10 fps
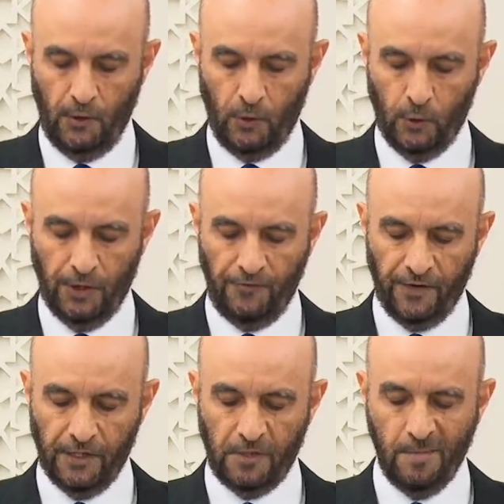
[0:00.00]
through
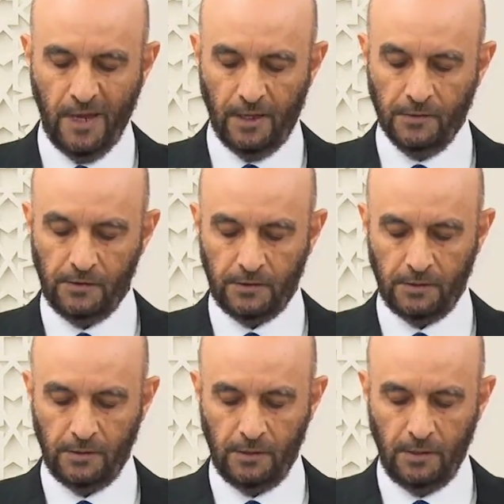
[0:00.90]
different means,
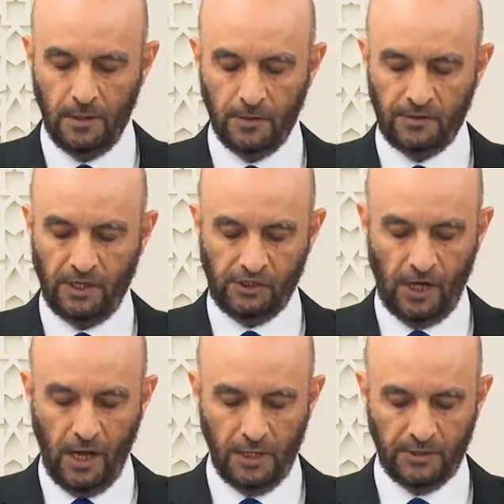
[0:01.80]
such
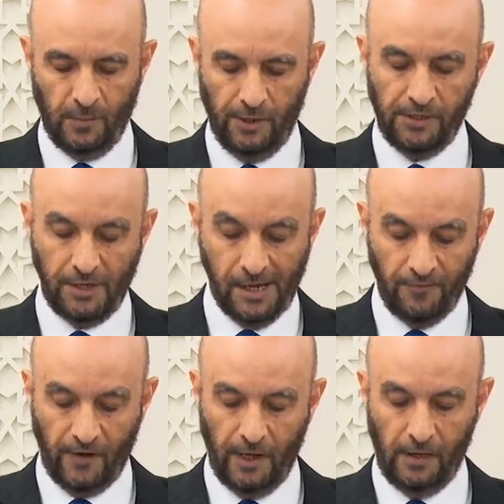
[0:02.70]
as monitoring
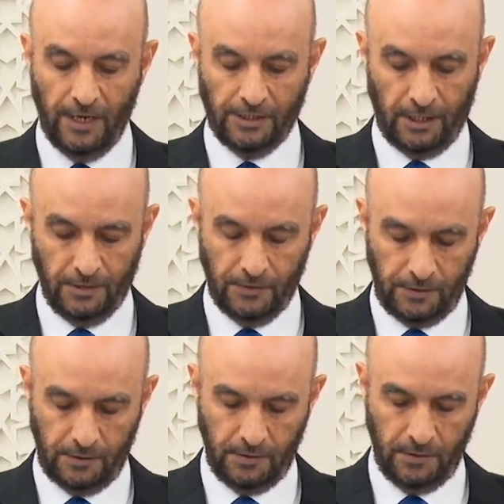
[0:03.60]
violations